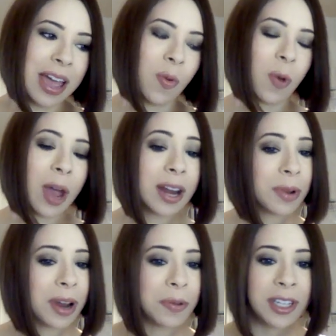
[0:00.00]
read it
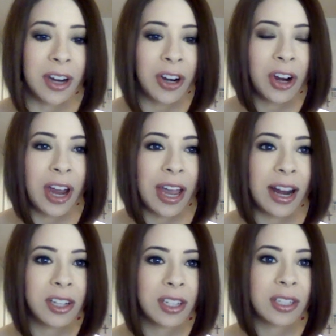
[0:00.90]
when I was younger, and
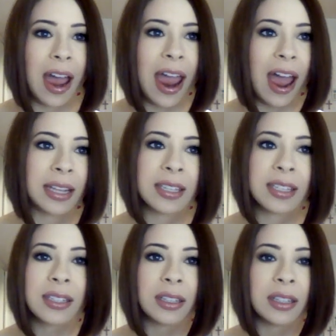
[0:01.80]
I just, I had
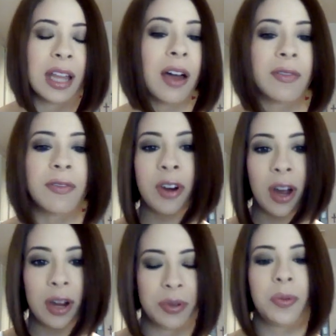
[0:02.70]
this love for
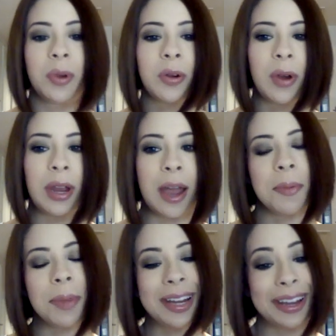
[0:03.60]
Gone with the Wind growing up,
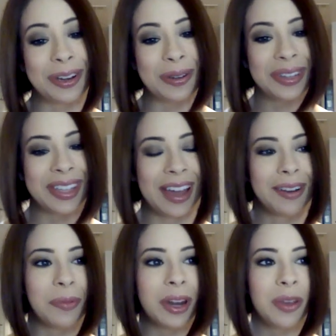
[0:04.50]
and my dad knows
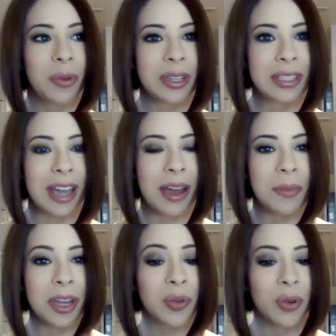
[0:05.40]
that. And when he was
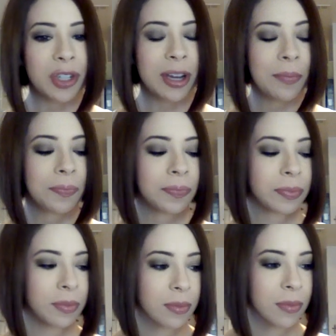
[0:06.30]
um, in Georgia,
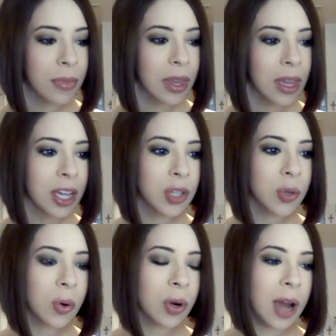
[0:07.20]
he
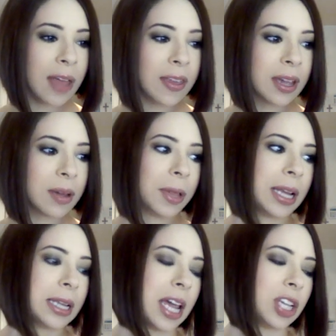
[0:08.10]
toured, I think, a
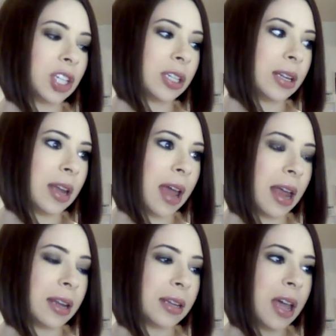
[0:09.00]
plantation,
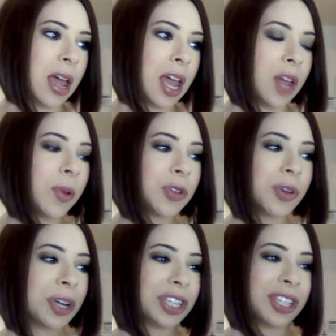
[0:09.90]
and he went
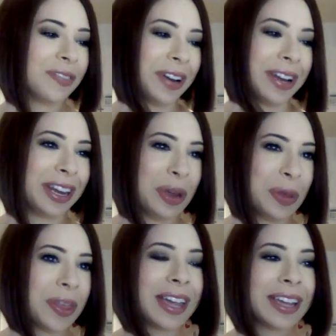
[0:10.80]
to a bunch of different, you know,
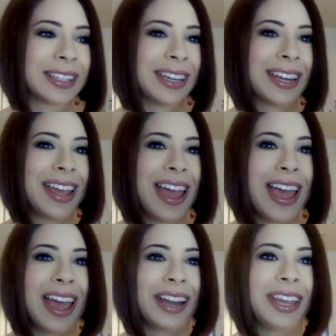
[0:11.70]
things, and
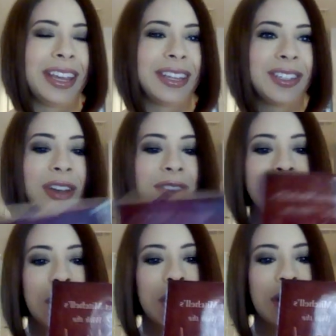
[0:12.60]
And he saw
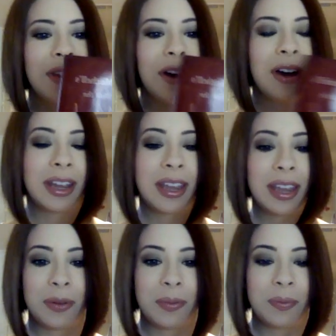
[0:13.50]
this book and thought
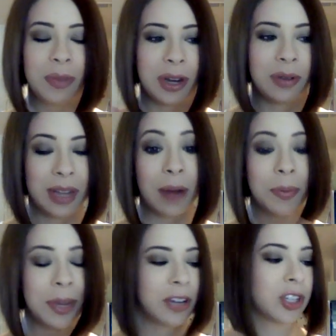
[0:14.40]
he, you know, that I
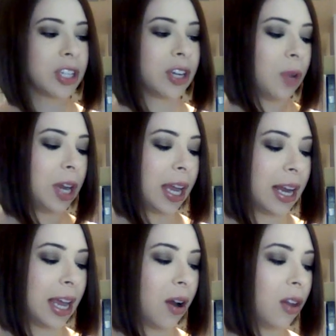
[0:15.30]
would be interested in reading
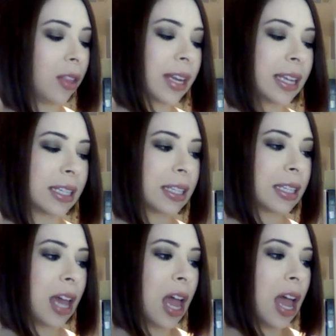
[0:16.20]
it. And all it is
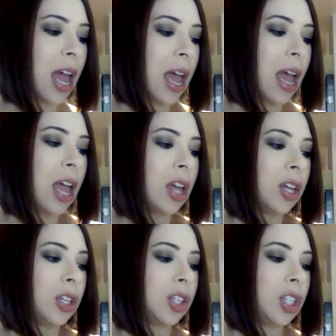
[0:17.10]
is
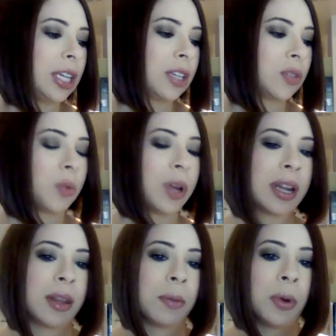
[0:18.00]
she has
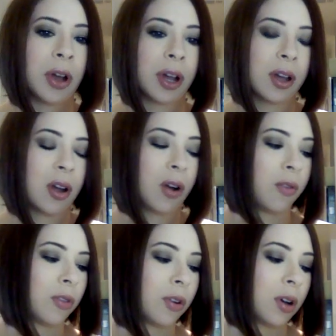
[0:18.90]
written the book
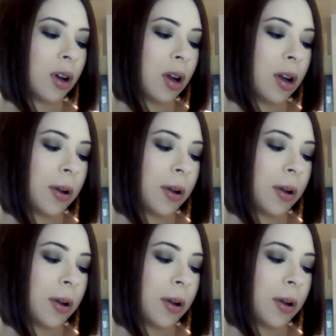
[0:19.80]
over,